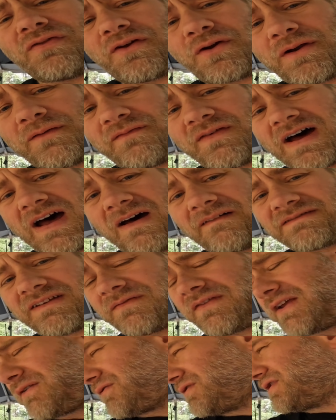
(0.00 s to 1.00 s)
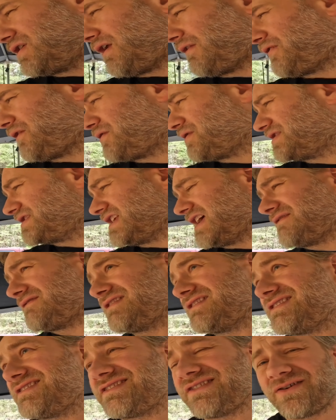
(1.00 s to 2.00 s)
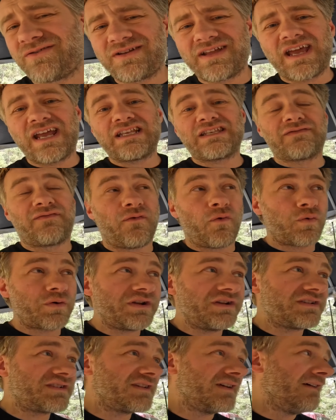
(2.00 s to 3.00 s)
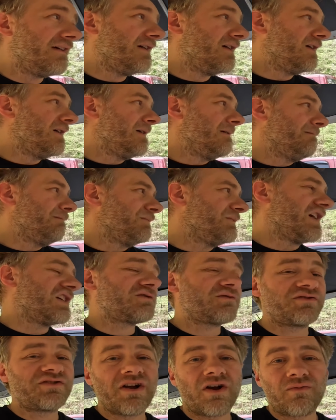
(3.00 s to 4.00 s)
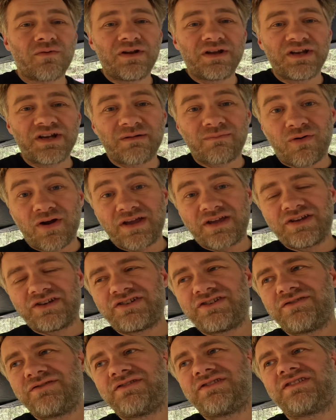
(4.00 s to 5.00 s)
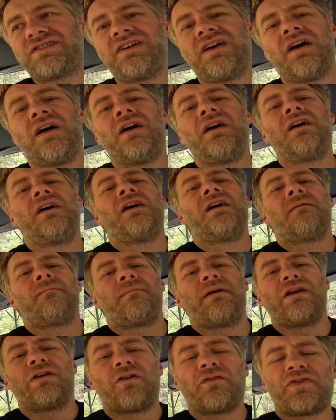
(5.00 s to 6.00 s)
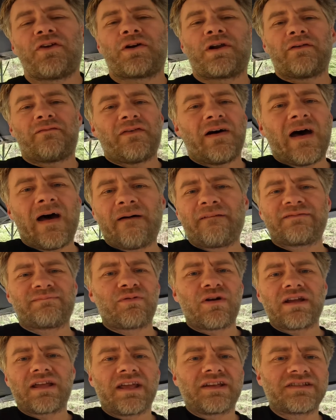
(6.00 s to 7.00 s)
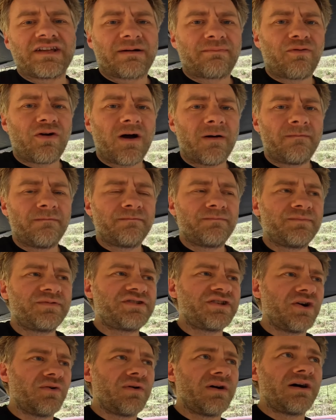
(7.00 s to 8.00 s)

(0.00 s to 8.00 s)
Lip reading: on 35s. I think when you go to 37s, 38s, 40s, that's you start running into your brake issues. Being on 35s, braking's not a problem. So,